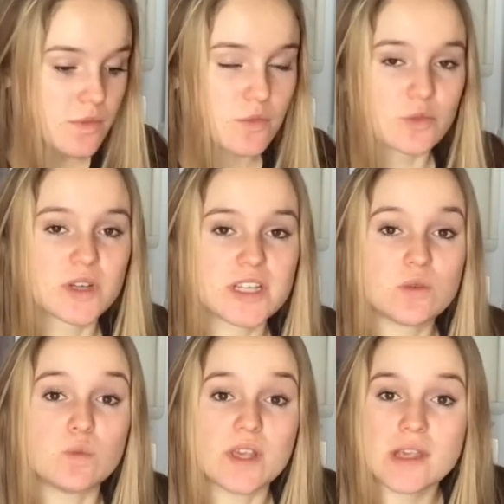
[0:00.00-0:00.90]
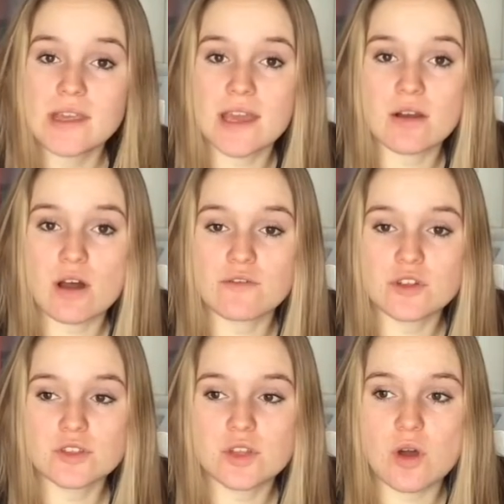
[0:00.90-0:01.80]
really weak and
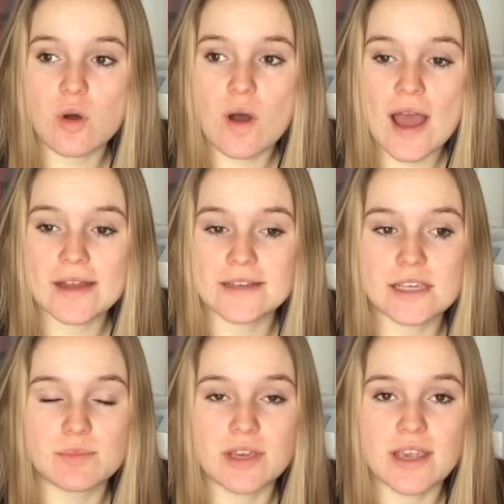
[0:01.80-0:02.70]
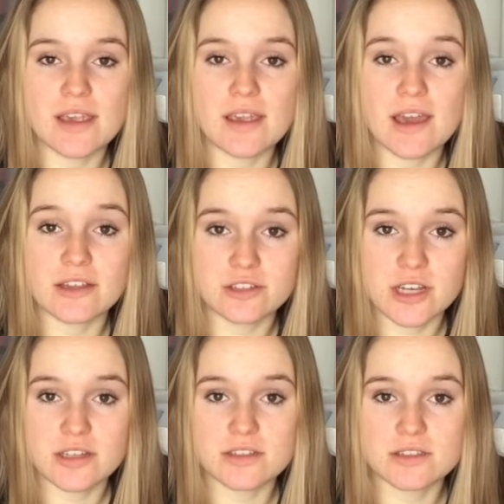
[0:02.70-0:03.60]
awful, so I had to keep picking
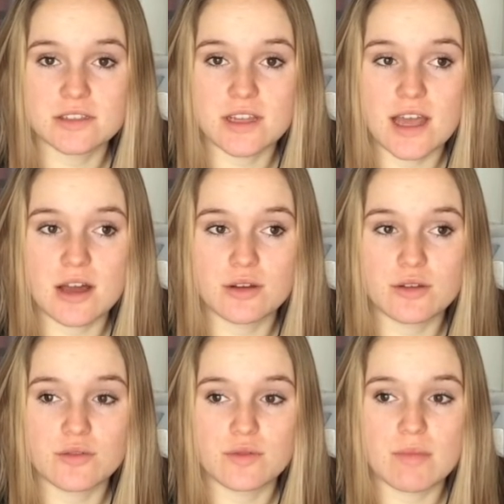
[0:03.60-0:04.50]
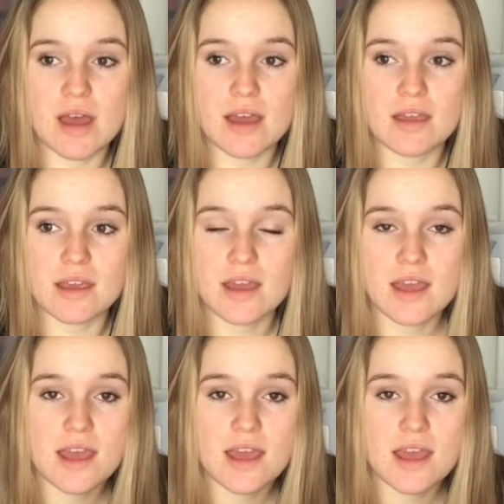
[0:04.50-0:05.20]
eggshells out of my